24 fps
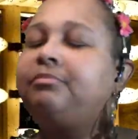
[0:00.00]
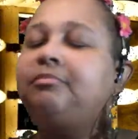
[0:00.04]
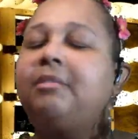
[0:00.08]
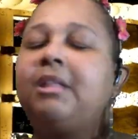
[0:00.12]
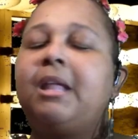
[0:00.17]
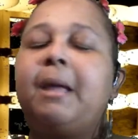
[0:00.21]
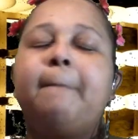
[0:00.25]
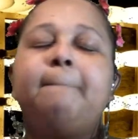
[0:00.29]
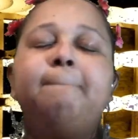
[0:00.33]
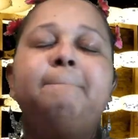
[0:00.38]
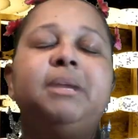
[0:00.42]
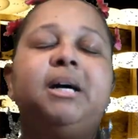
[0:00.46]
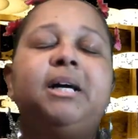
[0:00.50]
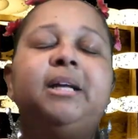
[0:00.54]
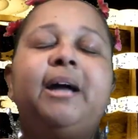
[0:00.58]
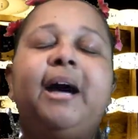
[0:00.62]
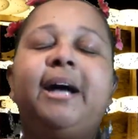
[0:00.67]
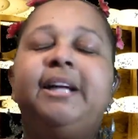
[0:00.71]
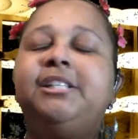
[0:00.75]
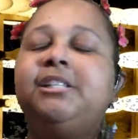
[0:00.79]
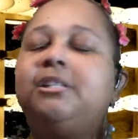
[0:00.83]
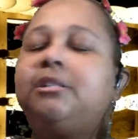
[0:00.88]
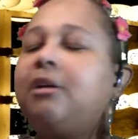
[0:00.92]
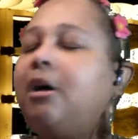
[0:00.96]
but
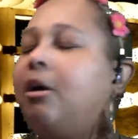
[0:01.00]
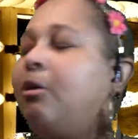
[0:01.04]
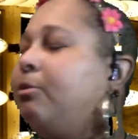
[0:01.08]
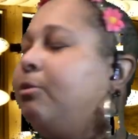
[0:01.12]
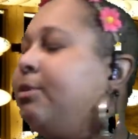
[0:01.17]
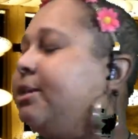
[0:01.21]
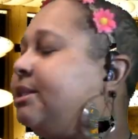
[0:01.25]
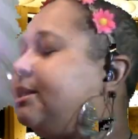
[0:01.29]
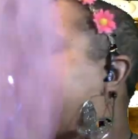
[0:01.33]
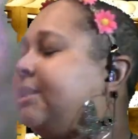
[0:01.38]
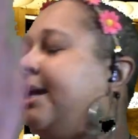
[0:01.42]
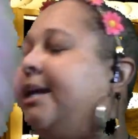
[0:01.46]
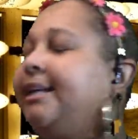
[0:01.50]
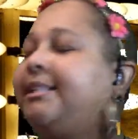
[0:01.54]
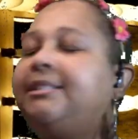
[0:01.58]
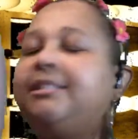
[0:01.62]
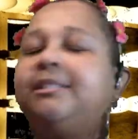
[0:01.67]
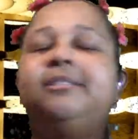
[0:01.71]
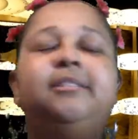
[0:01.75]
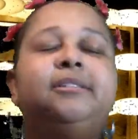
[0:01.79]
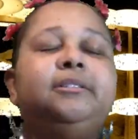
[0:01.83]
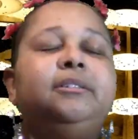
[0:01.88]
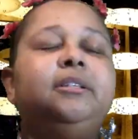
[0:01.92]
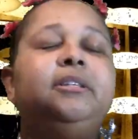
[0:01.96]
I just always like
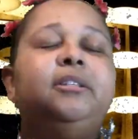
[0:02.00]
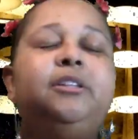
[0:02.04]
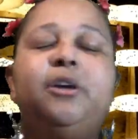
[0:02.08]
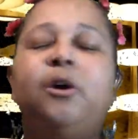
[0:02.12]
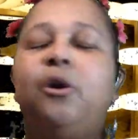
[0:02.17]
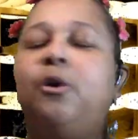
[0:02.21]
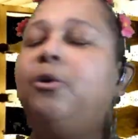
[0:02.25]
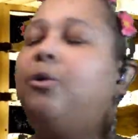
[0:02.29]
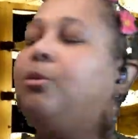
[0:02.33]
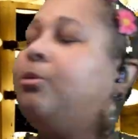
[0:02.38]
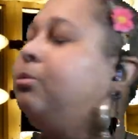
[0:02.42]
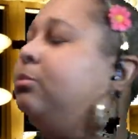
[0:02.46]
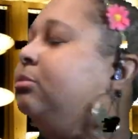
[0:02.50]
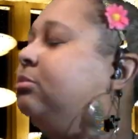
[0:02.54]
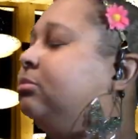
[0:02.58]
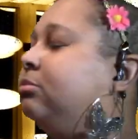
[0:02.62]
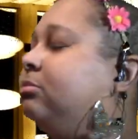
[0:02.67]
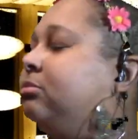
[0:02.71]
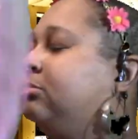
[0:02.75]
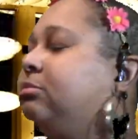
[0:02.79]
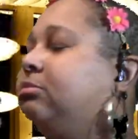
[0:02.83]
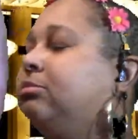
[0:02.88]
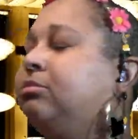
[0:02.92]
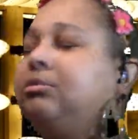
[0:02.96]
to, you know,
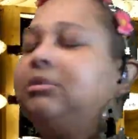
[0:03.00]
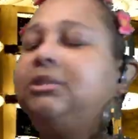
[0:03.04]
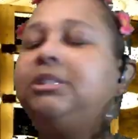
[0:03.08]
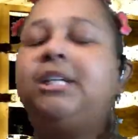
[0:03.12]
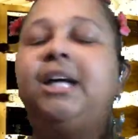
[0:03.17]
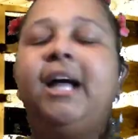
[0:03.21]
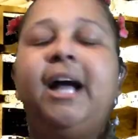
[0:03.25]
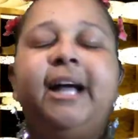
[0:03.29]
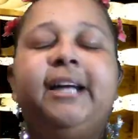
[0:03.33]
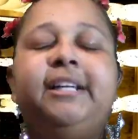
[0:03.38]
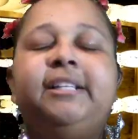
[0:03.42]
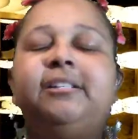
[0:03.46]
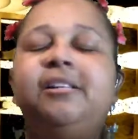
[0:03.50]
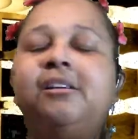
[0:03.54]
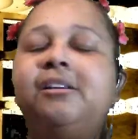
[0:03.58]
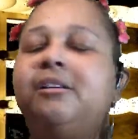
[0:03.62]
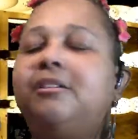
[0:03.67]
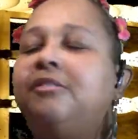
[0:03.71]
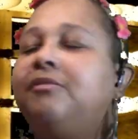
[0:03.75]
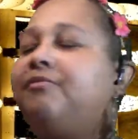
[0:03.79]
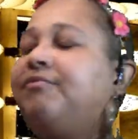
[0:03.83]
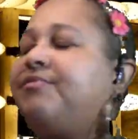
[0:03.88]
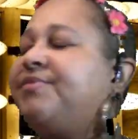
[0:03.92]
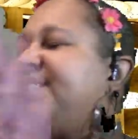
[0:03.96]
kind
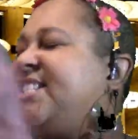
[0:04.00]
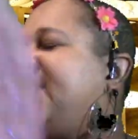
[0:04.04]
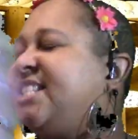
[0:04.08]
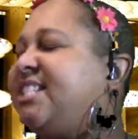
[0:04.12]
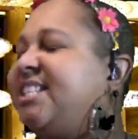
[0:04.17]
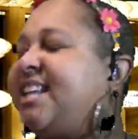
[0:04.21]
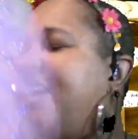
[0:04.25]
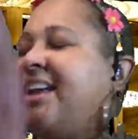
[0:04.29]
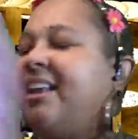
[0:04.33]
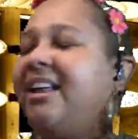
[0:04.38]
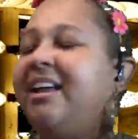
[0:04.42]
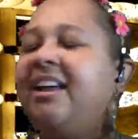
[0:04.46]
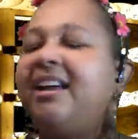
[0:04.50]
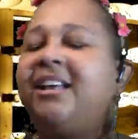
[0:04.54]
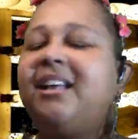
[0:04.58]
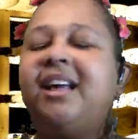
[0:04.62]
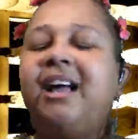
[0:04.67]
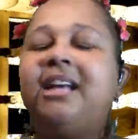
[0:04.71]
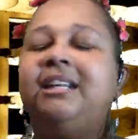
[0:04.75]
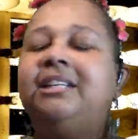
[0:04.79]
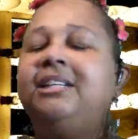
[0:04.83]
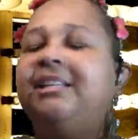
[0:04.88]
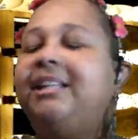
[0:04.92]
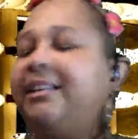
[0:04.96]
of set it,
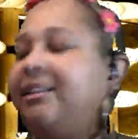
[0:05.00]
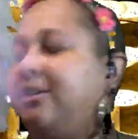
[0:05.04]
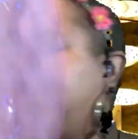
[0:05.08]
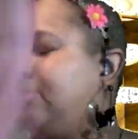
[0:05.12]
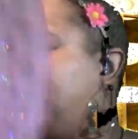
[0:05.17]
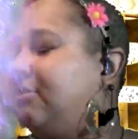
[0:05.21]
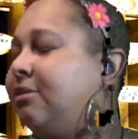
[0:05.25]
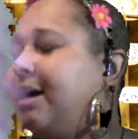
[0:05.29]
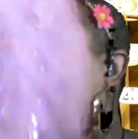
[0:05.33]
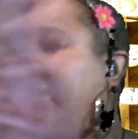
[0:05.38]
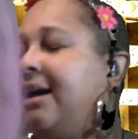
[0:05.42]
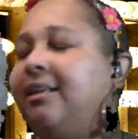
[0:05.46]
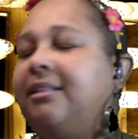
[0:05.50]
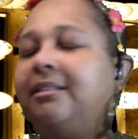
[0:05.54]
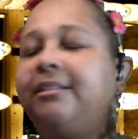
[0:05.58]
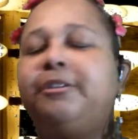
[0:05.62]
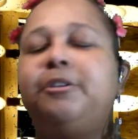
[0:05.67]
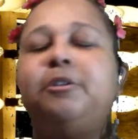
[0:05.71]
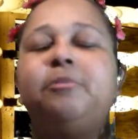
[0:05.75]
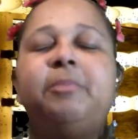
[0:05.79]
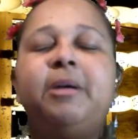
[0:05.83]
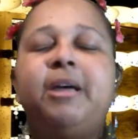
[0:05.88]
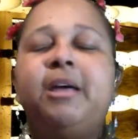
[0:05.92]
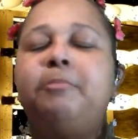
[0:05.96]
kind of let it dry a
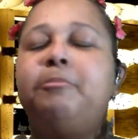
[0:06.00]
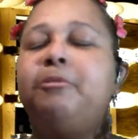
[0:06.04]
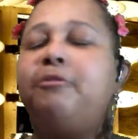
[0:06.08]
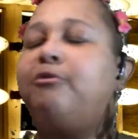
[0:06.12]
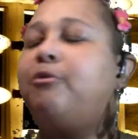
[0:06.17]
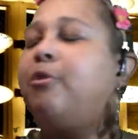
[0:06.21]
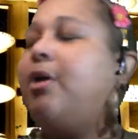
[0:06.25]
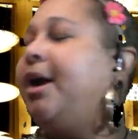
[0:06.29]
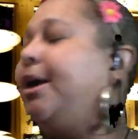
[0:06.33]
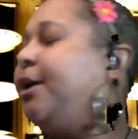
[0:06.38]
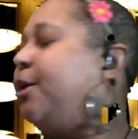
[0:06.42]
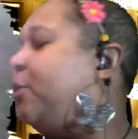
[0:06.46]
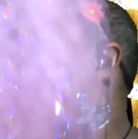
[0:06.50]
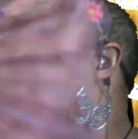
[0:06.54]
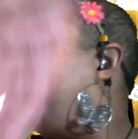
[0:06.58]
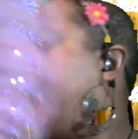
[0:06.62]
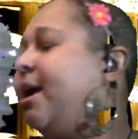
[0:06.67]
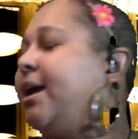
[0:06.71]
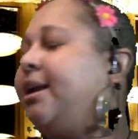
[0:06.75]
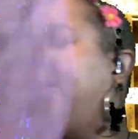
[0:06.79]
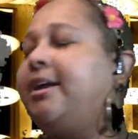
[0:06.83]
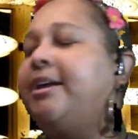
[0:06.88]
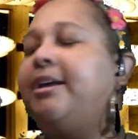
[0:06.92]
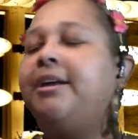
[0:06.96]
little bit before I go
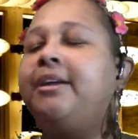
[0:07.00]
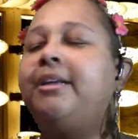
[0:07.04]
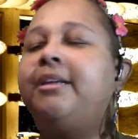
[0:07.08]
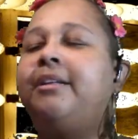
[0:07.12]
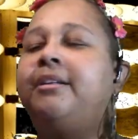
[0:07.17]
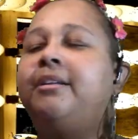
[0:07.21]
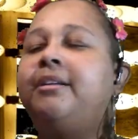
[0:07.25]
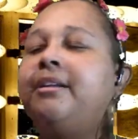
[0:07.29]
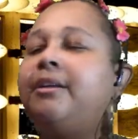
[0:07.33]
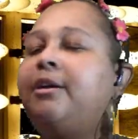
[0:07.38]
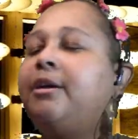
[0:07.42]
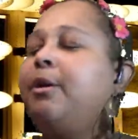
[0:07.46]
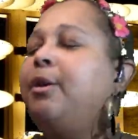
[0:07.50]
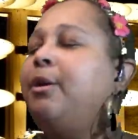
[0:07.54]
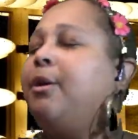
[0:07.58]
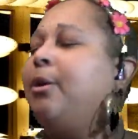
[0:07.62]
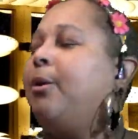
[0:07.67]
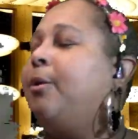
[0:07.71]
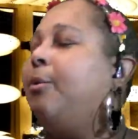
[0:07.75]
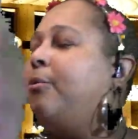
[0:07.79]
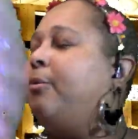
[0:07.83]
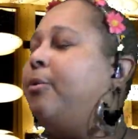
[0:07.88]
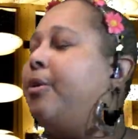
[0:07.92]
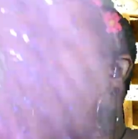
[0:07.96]
right in
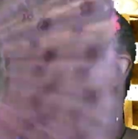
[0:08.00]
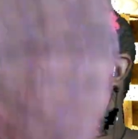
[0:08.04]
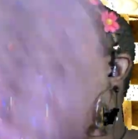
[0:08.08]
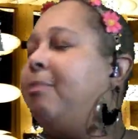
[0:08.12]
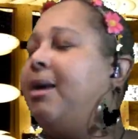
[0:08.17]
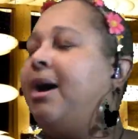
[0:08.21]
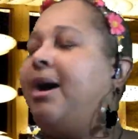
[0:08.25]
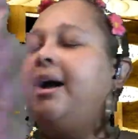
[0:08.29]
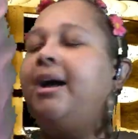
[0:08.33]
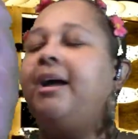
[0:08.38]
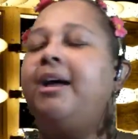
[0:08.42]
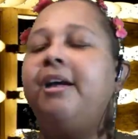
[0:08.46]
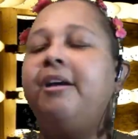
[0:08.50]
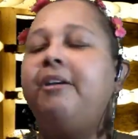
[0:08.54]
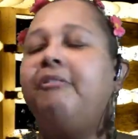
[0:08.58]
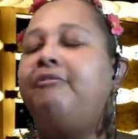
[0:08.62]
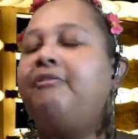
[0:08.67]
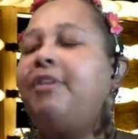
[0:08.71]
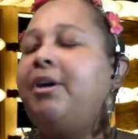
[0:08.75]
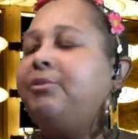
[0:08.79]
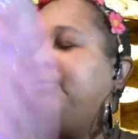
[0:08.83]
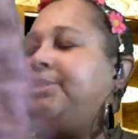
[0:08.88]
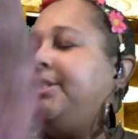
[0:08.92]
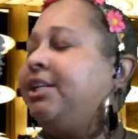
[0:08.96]
with my
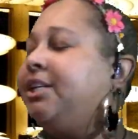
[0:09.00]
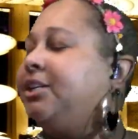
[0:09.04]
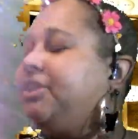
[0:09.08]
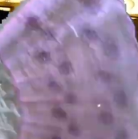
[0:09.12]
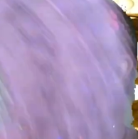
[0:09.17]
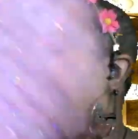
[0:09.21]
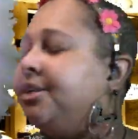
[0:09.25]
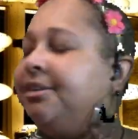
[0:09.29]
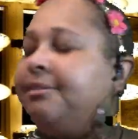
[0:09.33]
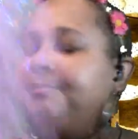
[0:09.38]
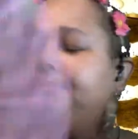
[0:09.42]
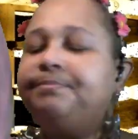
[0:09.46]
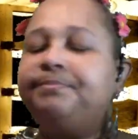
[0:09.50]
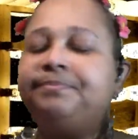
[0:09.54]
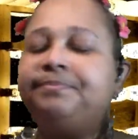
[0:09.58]
foundation.